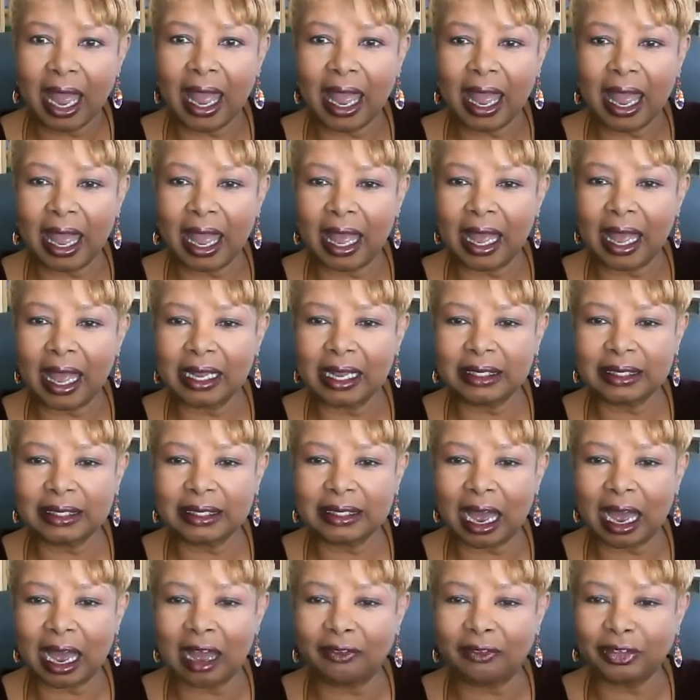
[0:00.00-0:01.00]
And
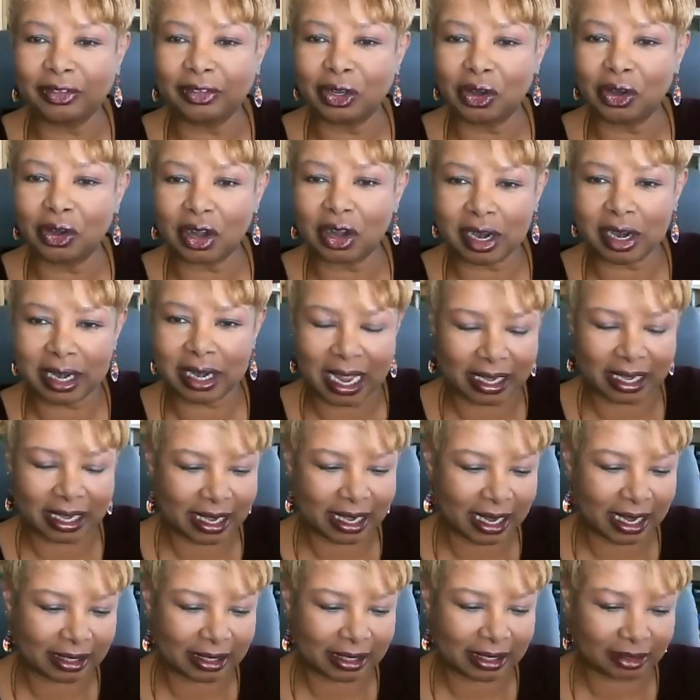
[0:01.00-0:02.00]
Salvador
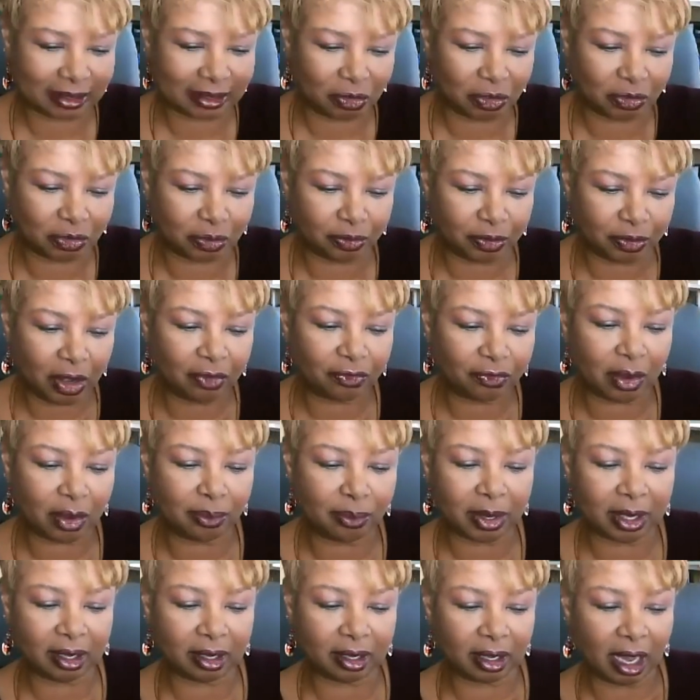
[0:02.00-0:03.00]
Hernandez, who's from
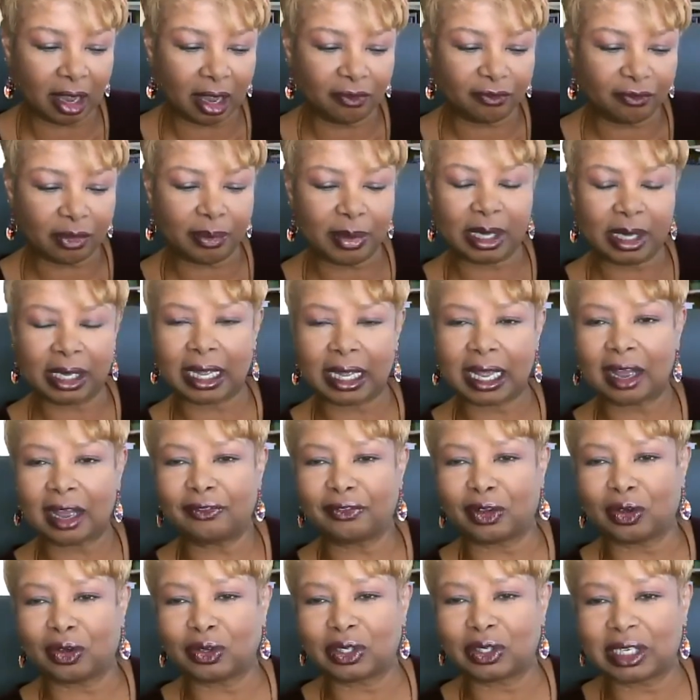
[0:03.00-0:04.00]
the Familia
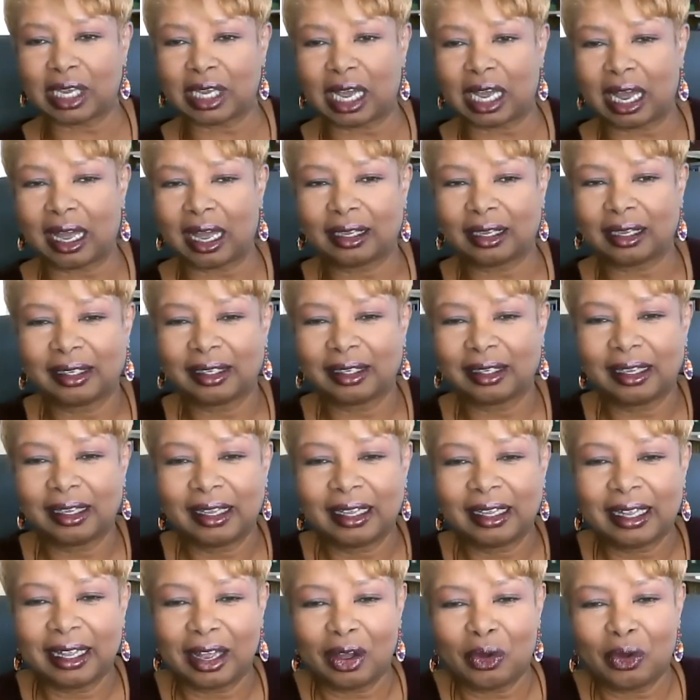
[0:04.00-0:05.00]
Vota.
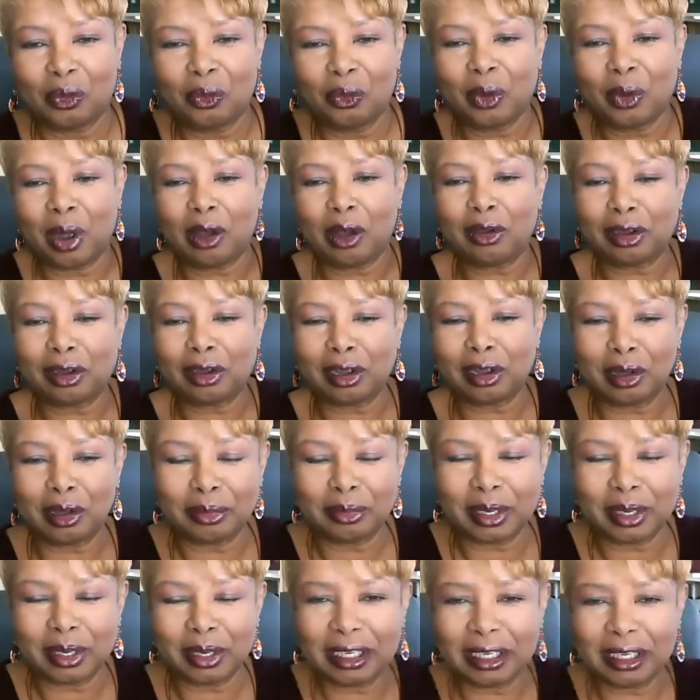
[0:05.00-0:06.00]

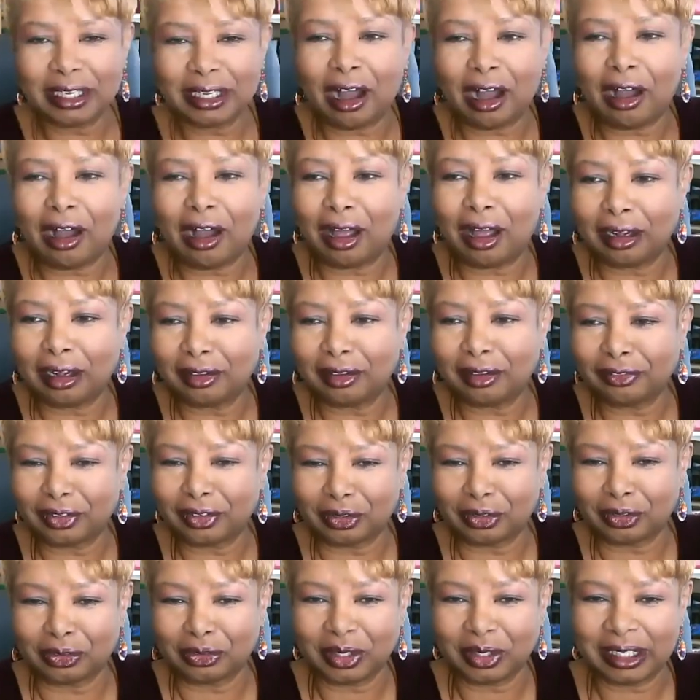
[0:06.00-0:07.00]
Welcome all of
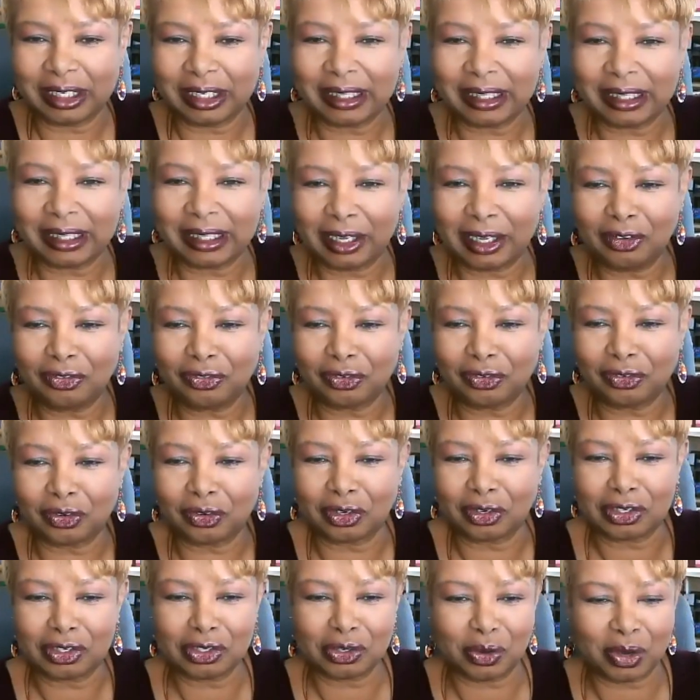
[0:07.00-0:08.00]
you, and thank you
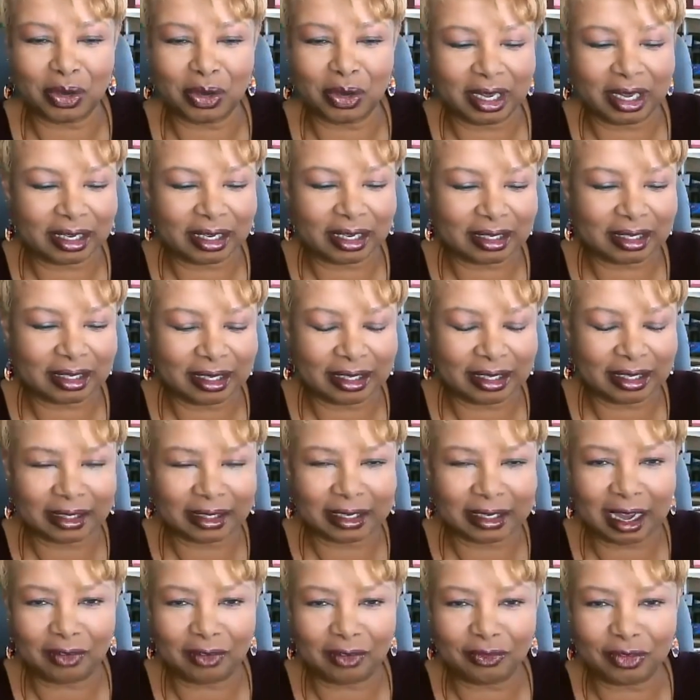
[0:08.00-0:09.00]
for joining us on this
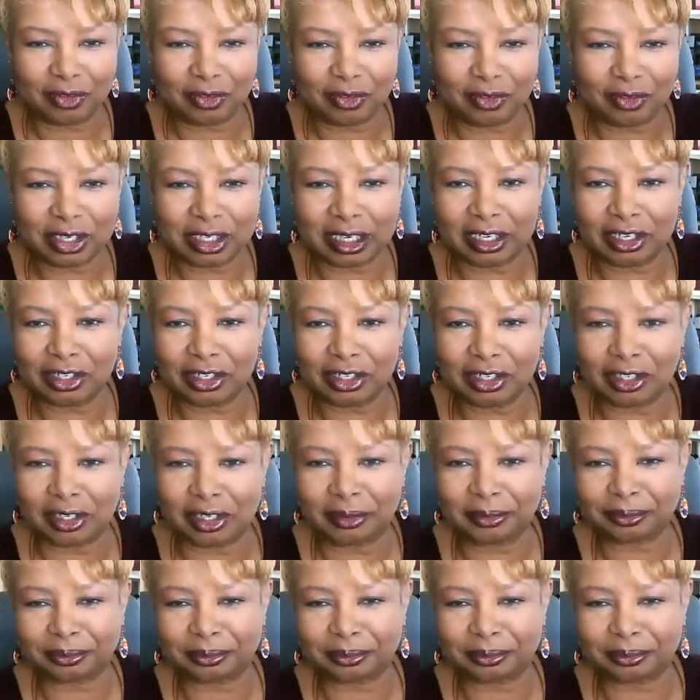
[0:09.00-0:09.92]
conversation.